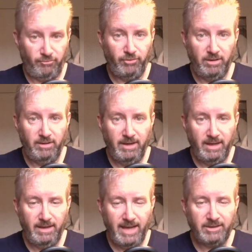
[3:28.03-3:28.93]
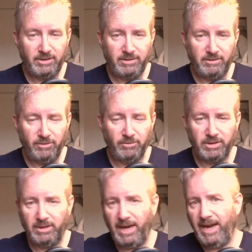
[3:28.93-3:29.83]
uh, Les
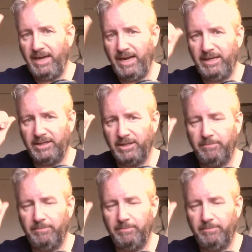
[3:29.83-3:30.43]
Dawson in his uh,